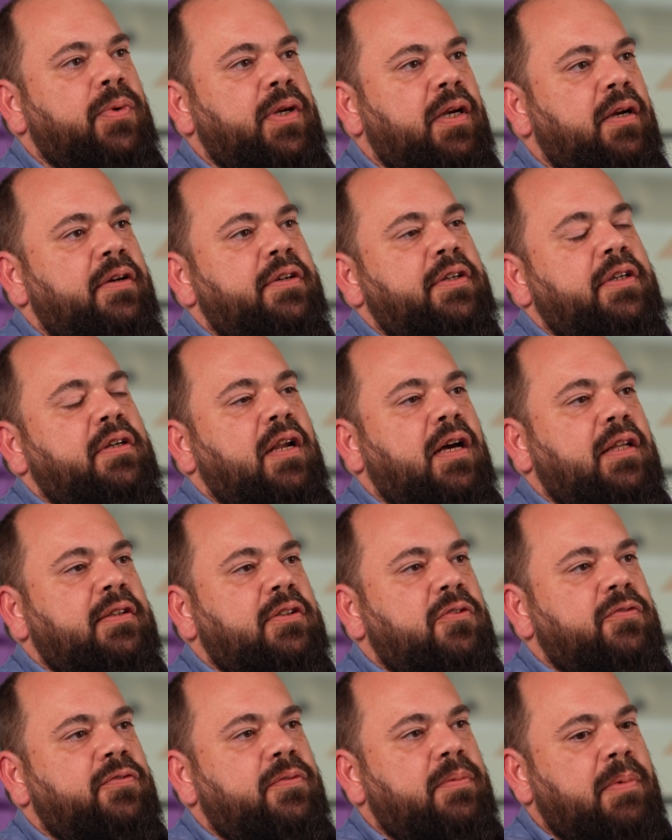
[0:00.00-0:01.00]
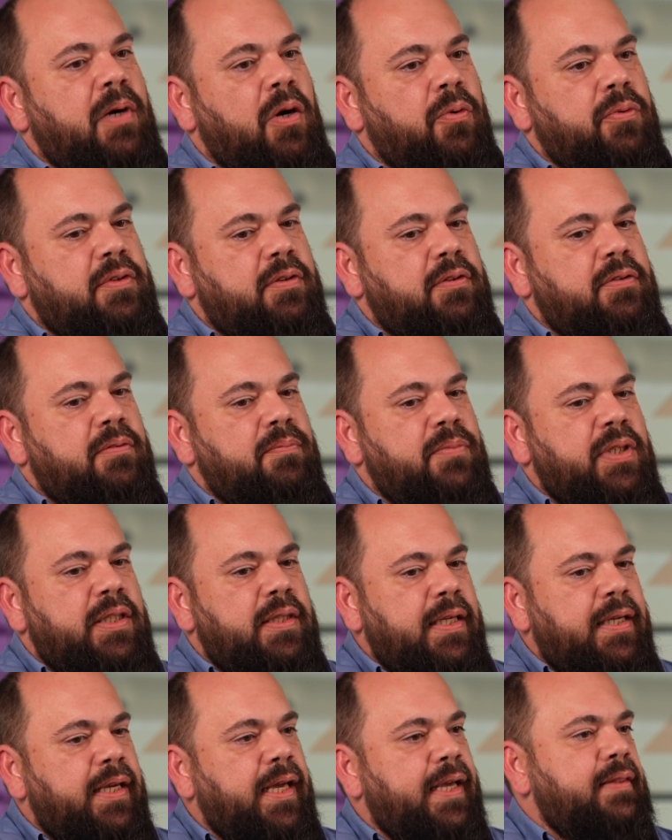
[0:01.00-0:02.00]
We learned a lot about
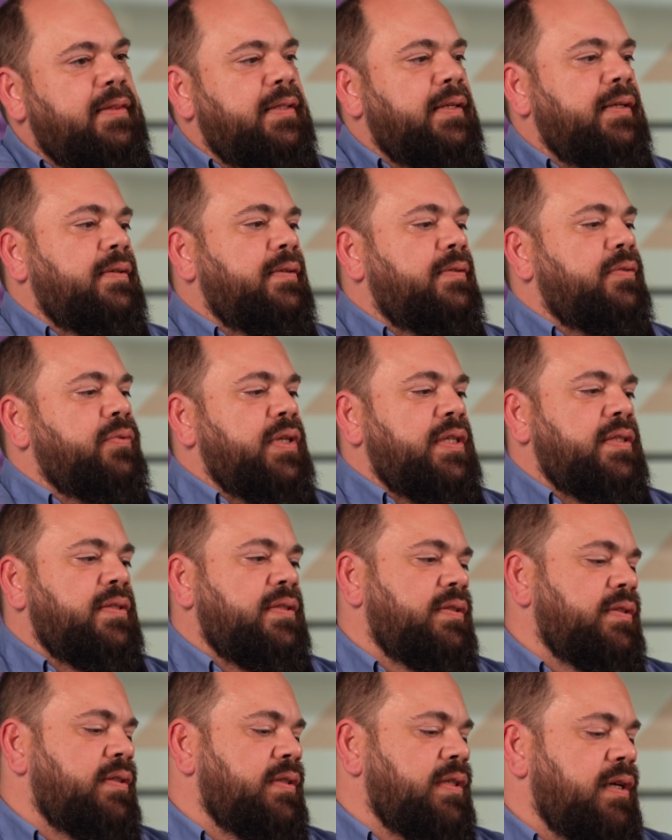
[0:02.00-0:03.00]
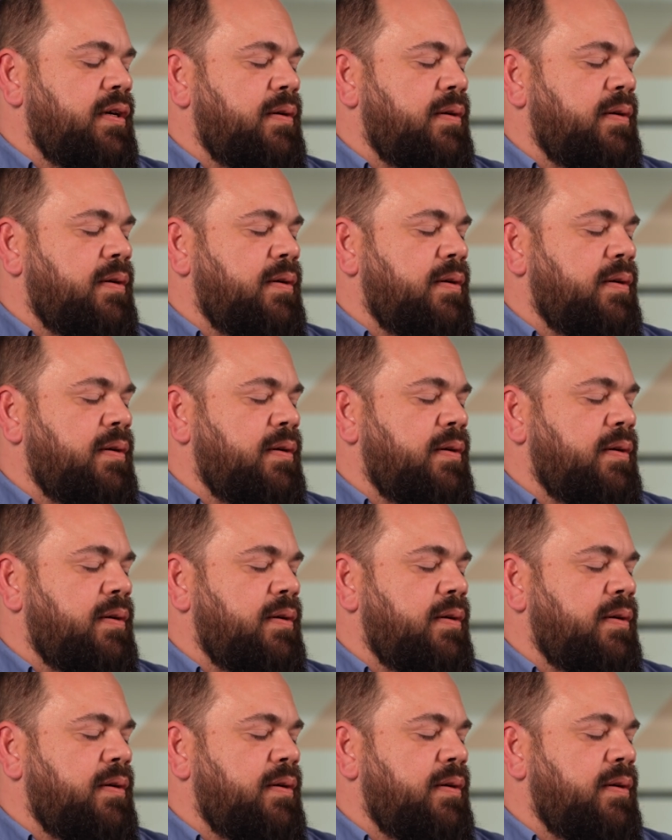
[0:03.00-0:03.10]
mitigating risks,